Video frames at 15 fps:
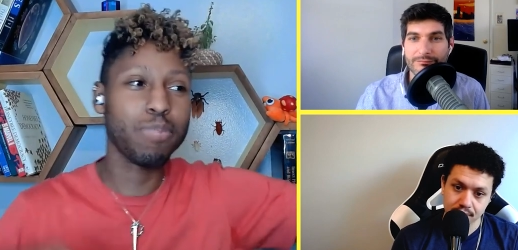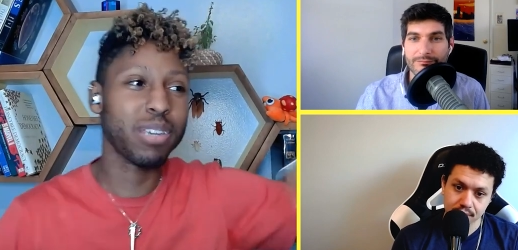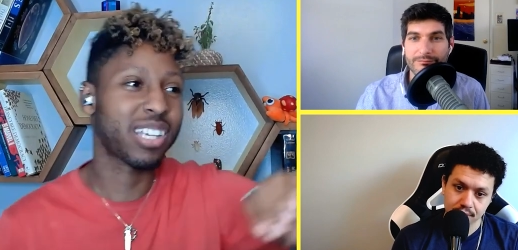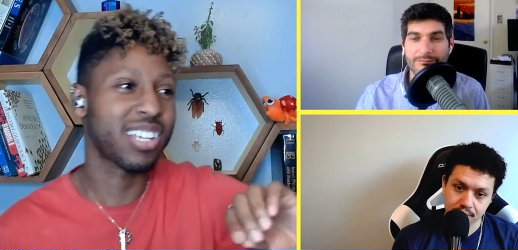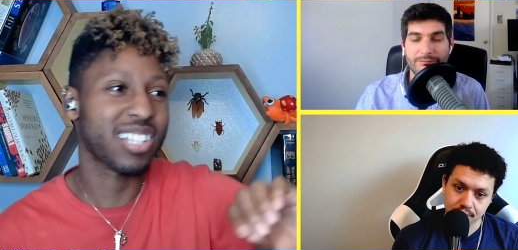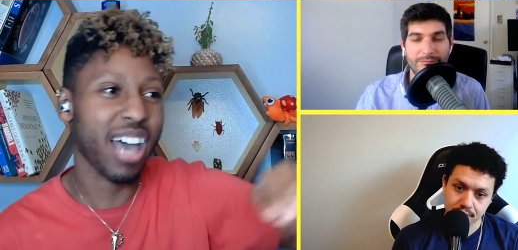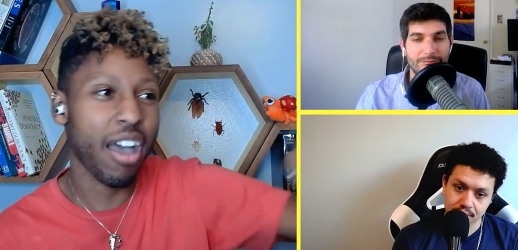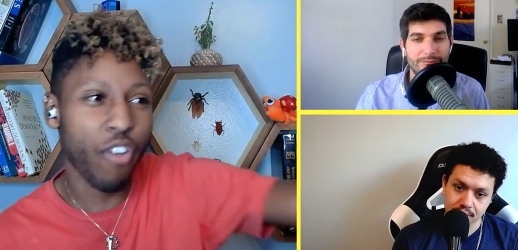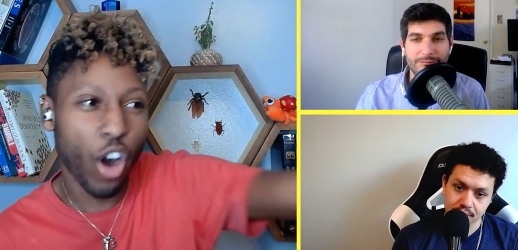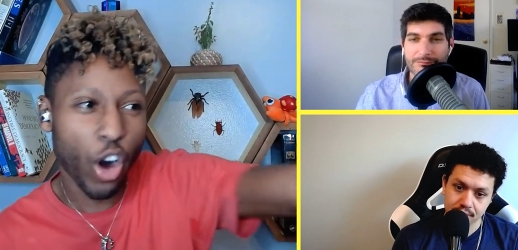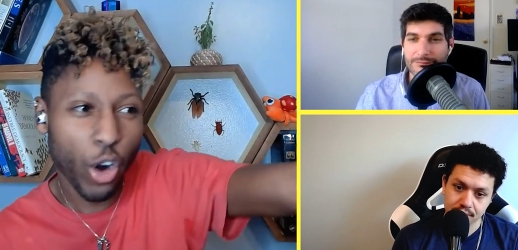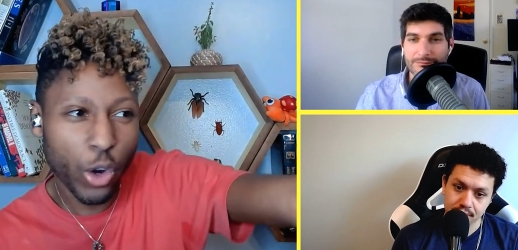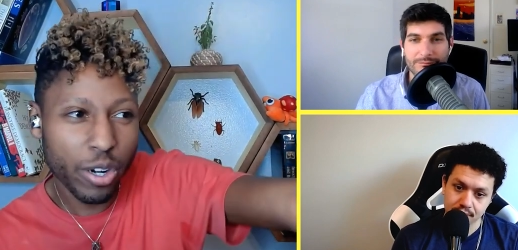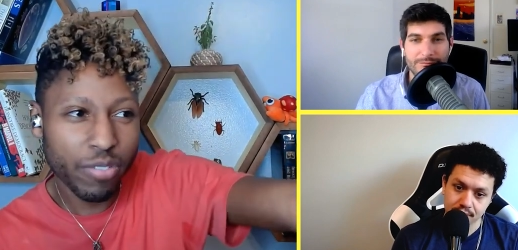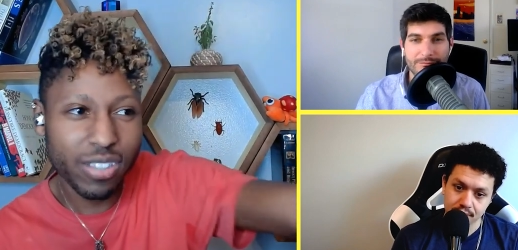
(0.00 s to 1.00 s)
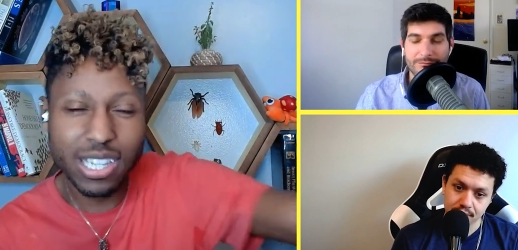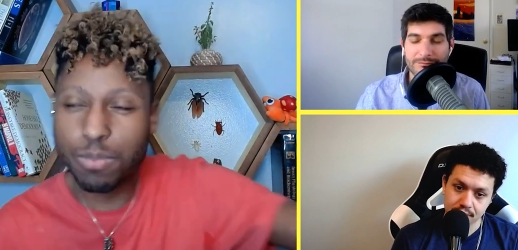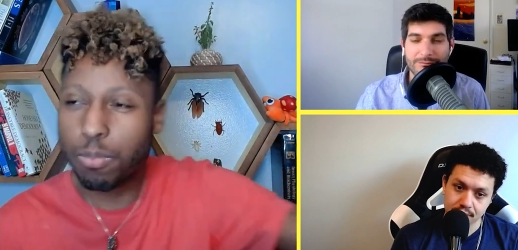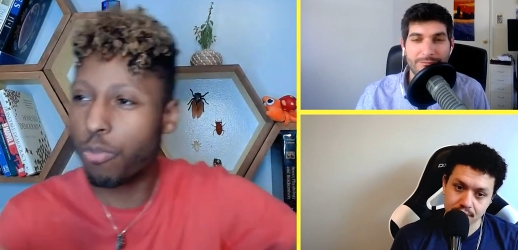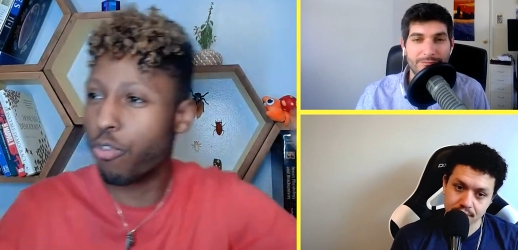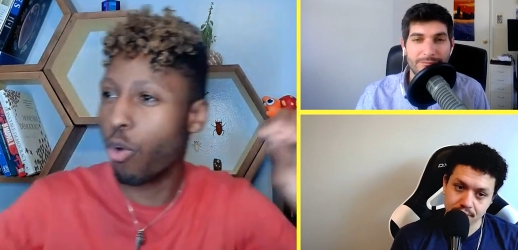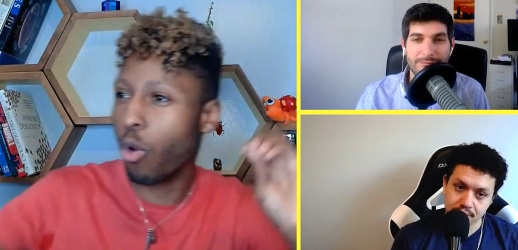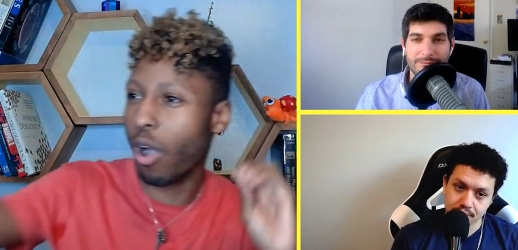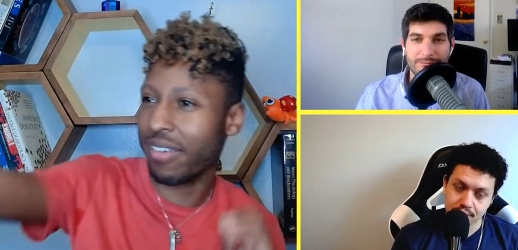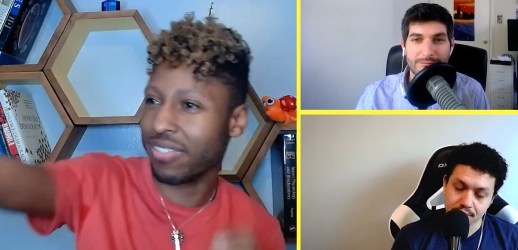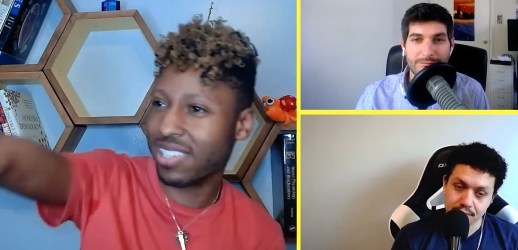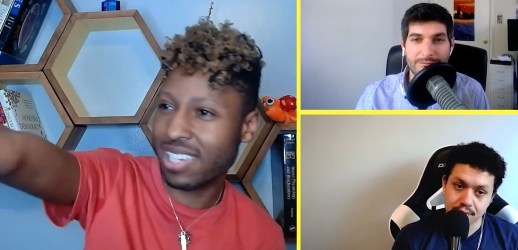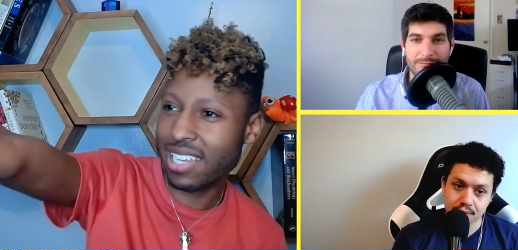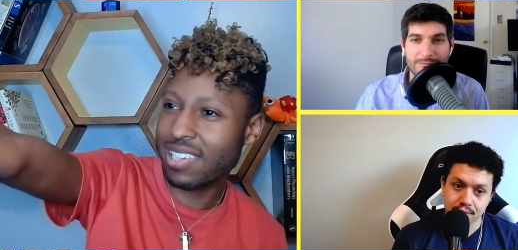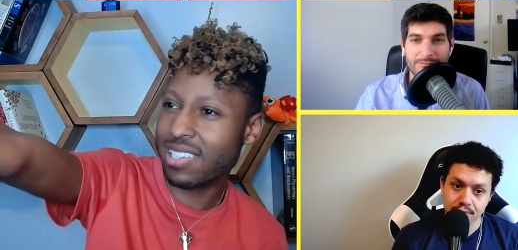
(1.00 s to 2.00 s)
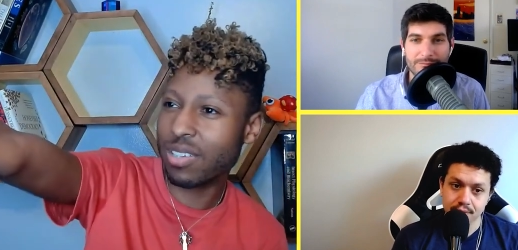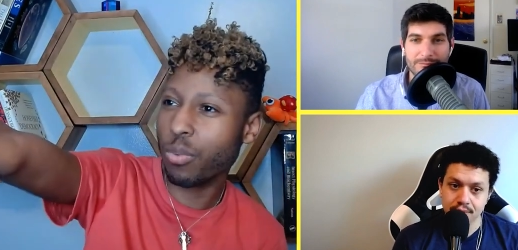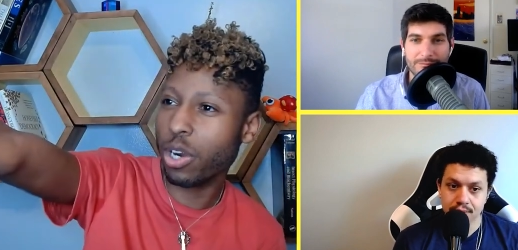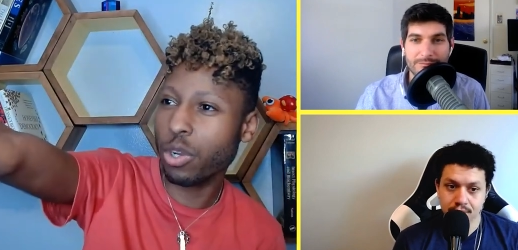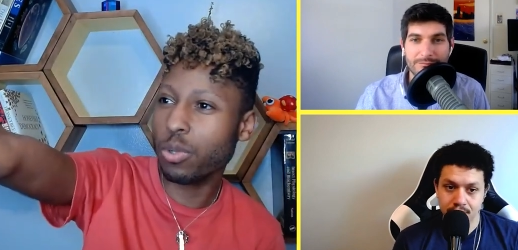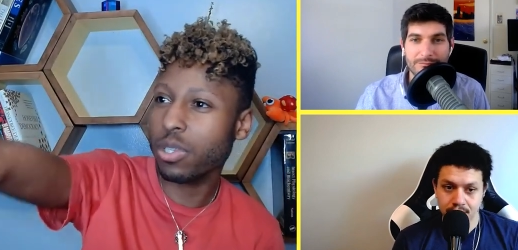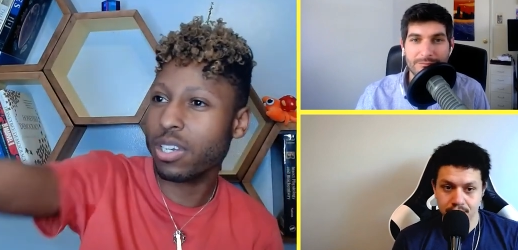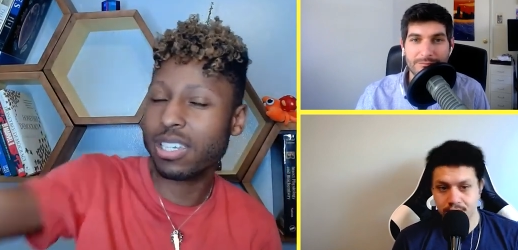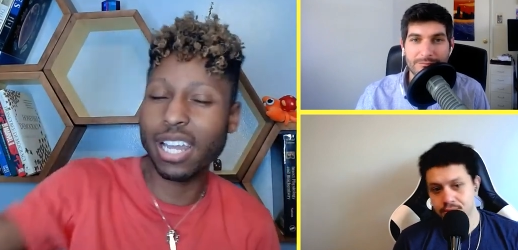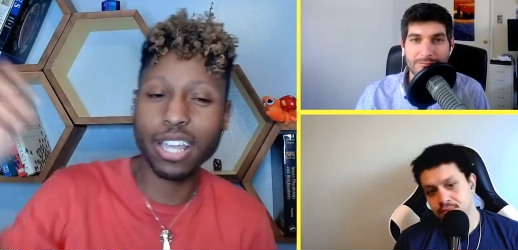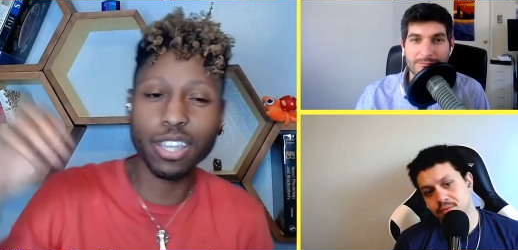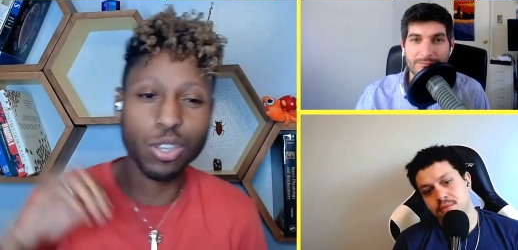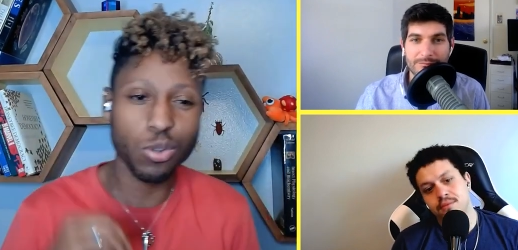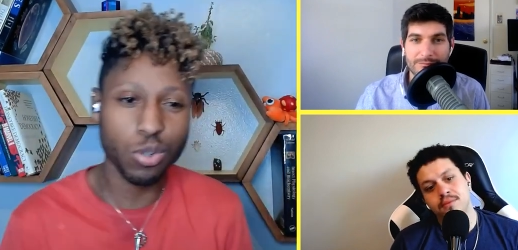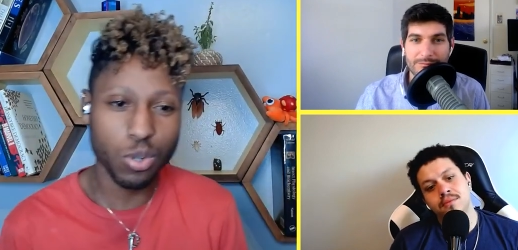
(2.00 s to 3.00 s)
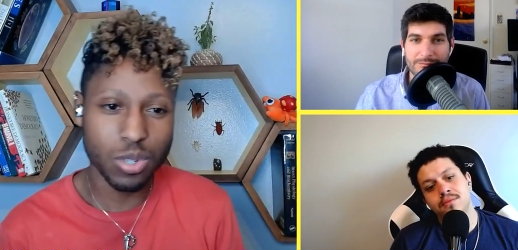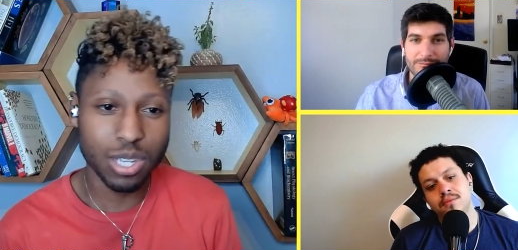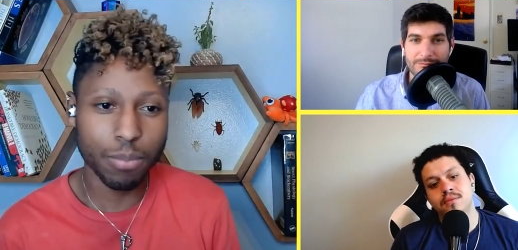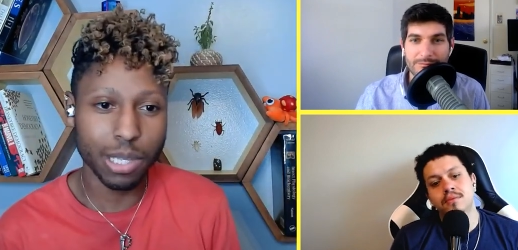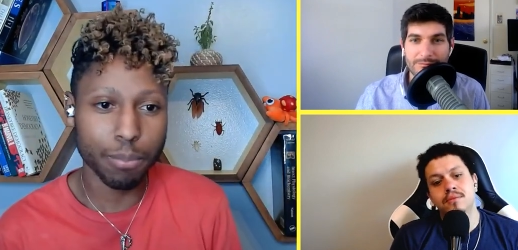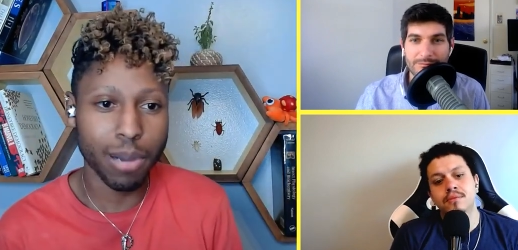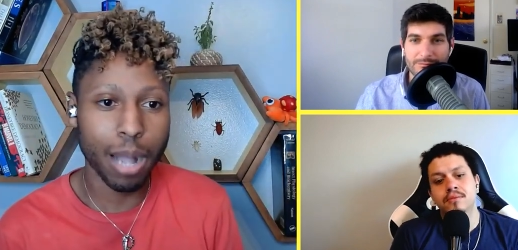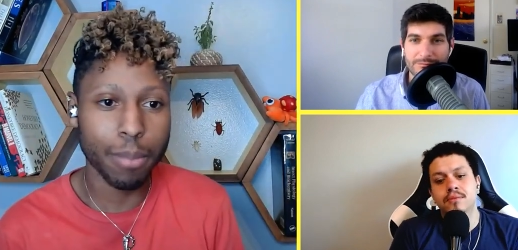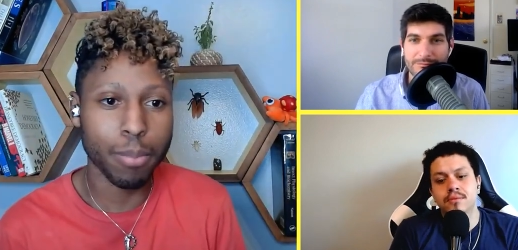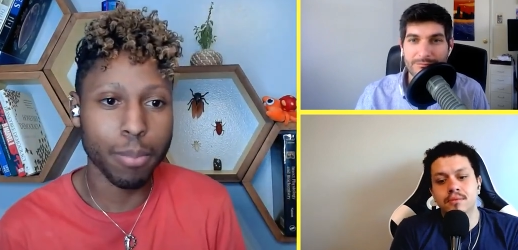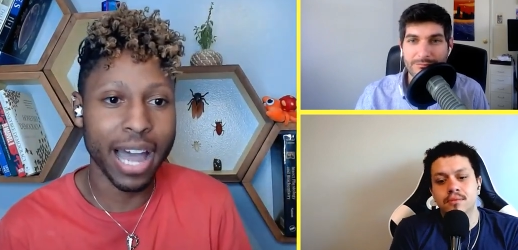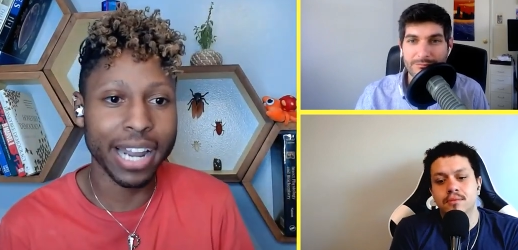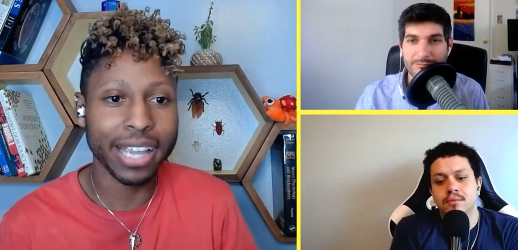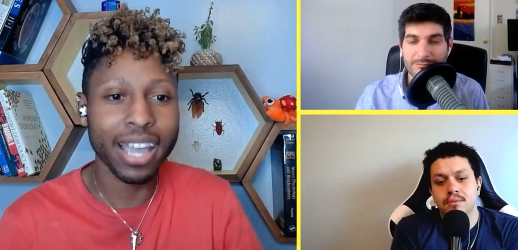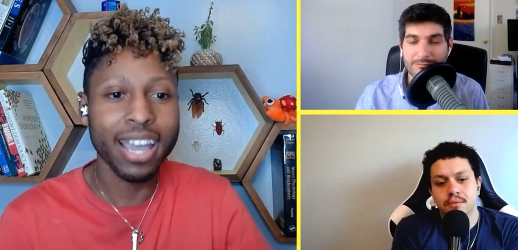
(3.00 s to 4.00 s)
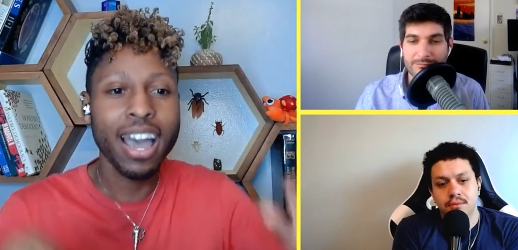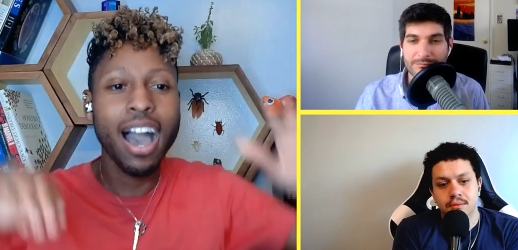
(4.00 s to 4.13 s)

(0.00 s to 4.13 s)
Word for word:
Speaker 1: And because I've heard of this before, I've seen someone who looked like you do something problematic.